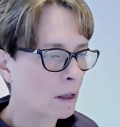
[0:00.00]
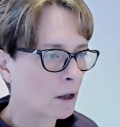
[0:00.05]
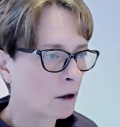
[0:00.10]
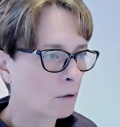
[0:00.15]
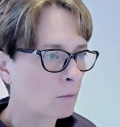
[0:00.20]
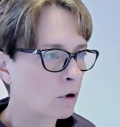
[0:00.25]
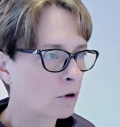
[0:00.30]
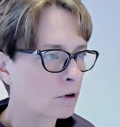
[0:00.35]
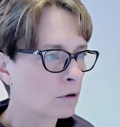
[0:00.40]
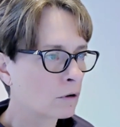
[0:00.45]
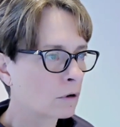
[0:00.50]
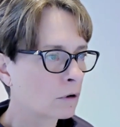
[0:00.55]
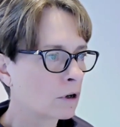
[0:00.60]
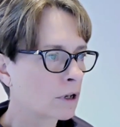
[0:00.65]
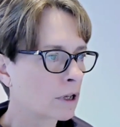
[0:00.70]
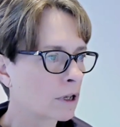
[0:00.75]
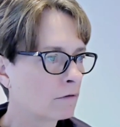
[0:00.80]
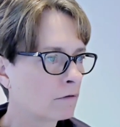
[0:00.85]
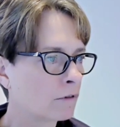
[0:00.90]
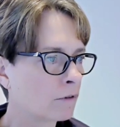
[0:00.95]
And what you're
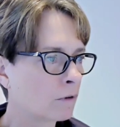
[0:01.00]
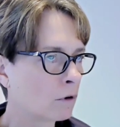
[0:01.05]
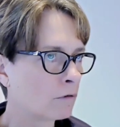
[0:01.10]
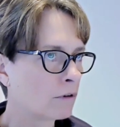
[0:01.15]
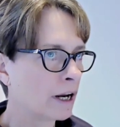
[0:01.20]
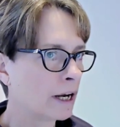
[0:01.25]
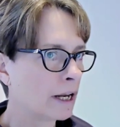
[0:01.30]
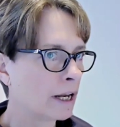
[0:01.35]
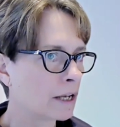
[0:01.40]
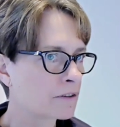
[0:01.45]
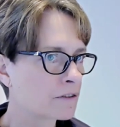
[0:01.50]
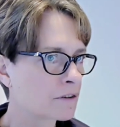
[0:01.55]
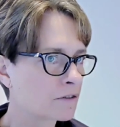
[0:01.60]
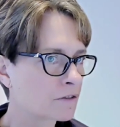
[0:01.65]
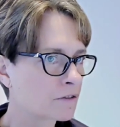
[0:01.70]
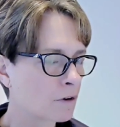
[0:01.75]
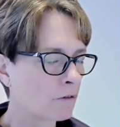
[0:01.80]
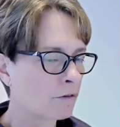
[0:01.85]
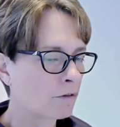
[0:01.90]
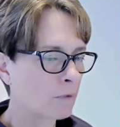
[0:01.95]
looking for really is a
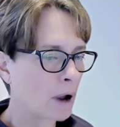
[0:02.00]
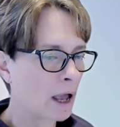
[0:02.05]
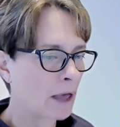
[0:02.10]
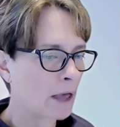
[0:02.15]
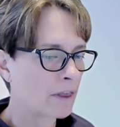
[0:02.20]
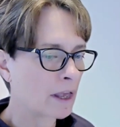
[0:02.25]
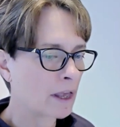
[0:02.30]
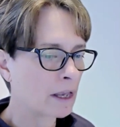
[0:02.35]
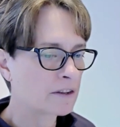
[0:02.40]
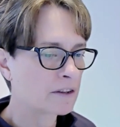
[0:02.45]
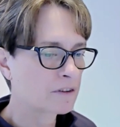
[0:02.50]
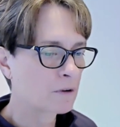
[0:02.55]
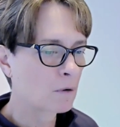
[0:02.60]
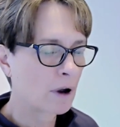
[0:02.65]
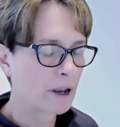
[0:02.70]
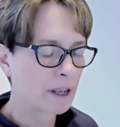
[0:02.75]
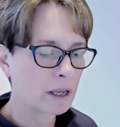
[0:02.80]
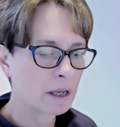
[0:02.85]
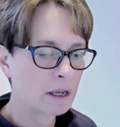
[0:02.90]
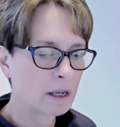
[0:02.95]
software that is
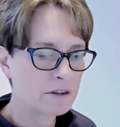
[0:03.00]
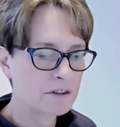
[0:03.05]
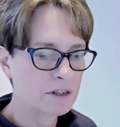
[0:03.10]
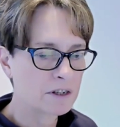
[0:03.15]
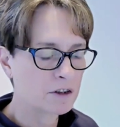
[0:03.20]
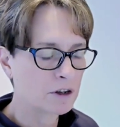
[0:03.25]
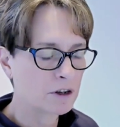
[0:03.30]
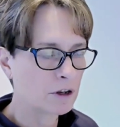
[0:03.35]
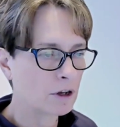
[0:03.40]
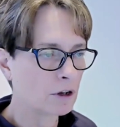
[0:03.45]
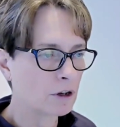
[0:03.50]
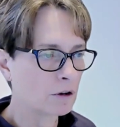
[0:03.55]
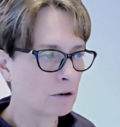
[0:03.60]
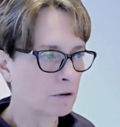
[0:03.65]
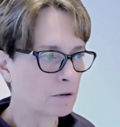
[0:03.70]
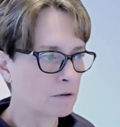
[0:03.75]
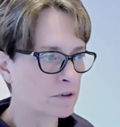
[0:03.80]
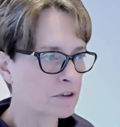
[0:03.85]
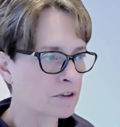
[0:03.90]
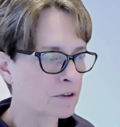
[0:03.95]
quite easy to
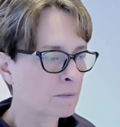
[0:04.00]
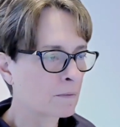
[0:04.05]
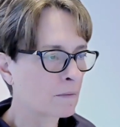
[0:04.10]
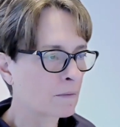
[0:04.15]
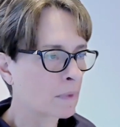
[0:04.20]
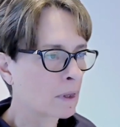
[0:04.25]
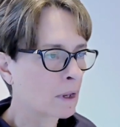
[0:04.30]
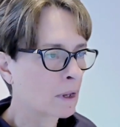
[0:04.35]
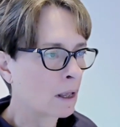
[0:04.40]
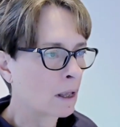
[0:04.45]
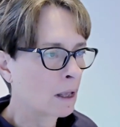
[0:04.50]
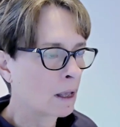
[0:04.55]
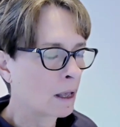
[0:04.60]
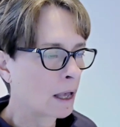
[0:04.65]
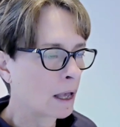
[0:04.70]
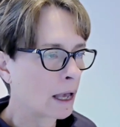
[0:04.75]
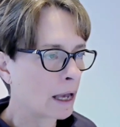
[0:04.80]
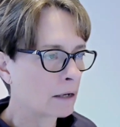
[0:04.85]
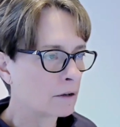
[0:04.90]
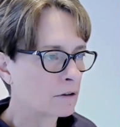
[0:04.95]
use,
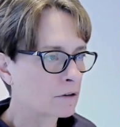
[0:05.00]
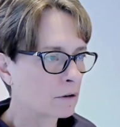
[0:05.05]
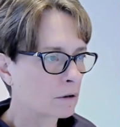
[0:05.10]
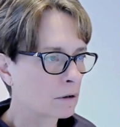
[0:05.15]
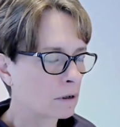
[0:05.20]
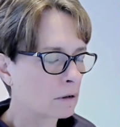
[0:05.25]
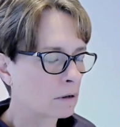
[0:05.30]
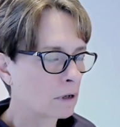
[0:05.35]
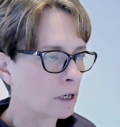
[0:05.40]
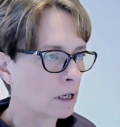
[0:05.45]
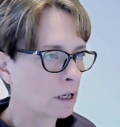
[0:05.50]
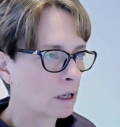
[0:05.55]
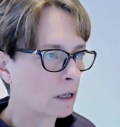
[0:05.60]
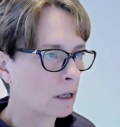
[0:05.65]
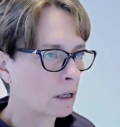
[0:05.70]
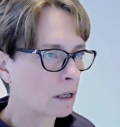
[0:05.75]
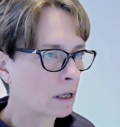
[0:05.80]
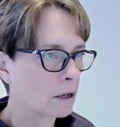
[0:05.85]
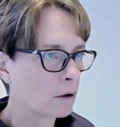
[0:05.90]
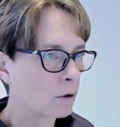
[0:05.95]
and
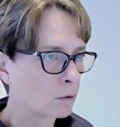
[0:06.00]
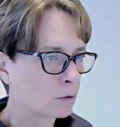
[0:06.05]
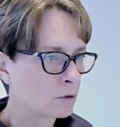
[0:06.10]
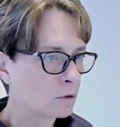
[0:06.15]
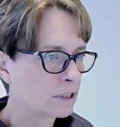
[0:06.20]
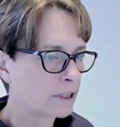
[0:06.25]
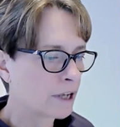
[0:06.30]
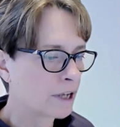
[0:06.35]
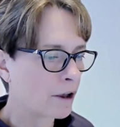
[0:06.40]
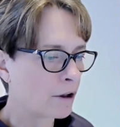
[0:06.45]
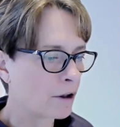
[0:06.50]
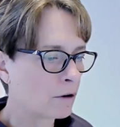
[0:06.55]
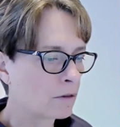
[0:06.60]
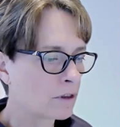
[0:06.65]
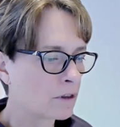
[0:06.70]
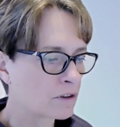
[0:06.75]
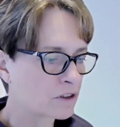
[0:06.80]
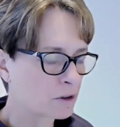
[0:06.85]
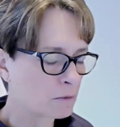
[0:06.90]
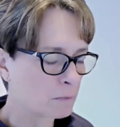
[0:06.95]
also
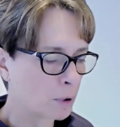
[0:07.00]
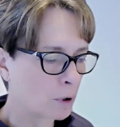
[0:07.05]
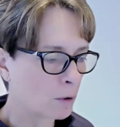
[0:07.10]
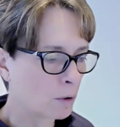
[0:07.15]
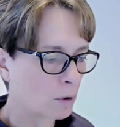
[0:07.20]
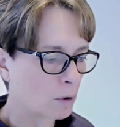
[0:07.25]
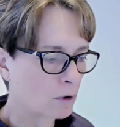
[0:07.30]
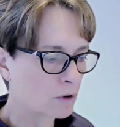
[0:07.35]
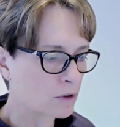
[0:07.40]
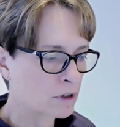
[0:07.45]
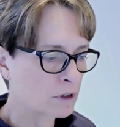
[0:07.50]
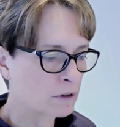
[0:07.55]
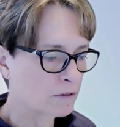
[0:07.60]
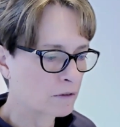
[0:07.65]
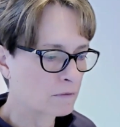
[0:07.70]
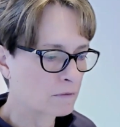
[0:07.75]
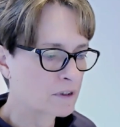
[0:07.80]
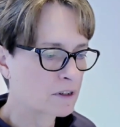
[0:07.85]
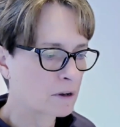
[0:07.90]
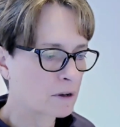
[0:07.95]
the support
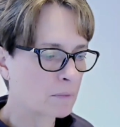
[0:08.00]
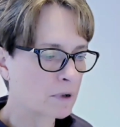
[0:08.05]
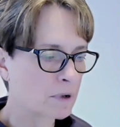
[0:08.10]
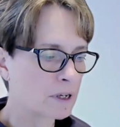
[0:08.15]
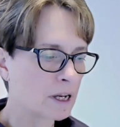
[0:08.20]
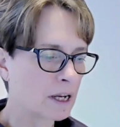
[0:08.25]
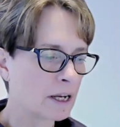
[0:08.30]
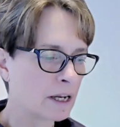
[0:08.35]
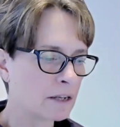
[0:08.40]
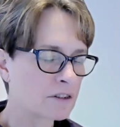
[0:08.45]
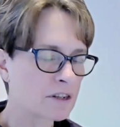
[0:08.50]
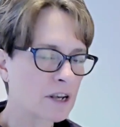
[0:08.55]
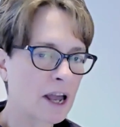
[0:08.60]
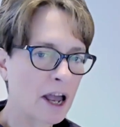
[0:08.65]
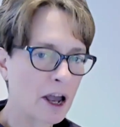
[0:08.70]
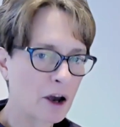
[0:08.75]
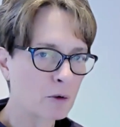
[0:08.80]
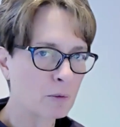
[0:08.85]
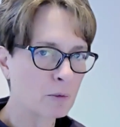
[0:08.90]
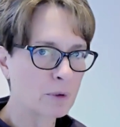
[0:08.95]
from somebody to
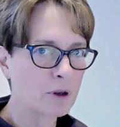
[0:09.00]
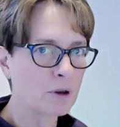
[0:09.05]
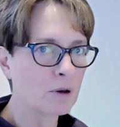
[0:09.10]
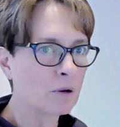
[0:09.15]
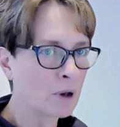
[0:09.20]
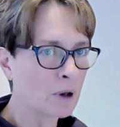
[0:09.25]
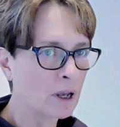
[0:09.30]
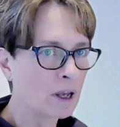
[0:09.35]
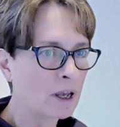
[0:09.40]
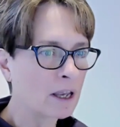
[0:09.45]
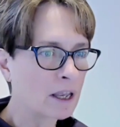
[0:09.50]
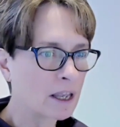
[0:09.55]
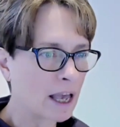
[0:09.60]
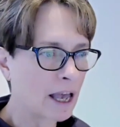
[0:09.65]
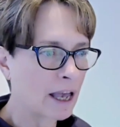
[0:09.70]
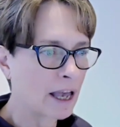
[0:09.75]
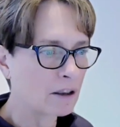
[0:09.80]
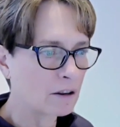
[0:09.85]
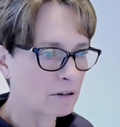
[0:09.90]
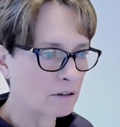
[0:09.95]
help you
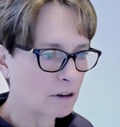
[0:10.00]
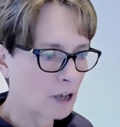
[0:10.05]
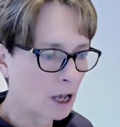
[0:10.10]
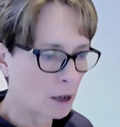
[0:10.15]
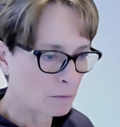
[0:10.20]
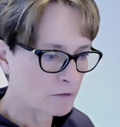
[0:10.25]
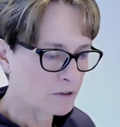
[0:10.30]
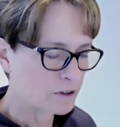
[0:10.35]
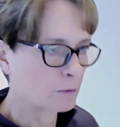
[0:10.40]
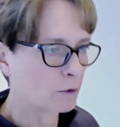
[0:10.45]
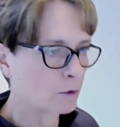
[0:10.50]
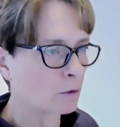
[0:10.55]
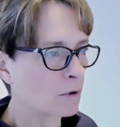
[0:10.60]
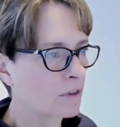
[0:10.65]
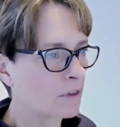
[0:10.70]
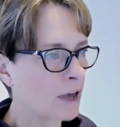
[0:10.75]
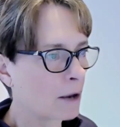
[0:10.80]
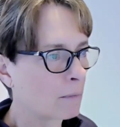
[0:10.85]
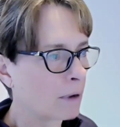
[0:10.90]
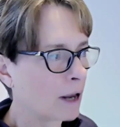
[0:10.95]
get comfortable with
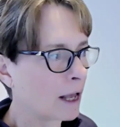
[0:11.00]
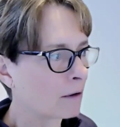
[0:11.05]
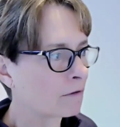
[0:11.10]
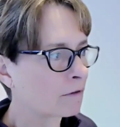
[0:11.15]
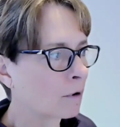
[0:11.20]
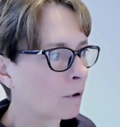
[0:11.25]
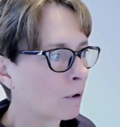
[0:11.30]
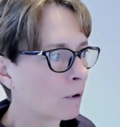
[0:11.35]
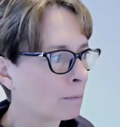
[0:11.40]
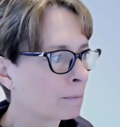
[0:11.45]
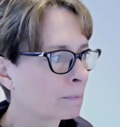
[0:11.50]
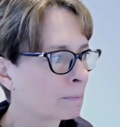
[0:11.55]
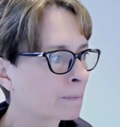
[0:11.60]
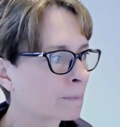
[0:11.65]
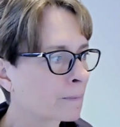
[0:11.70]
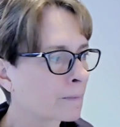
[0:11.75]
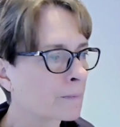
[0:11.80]
that platform.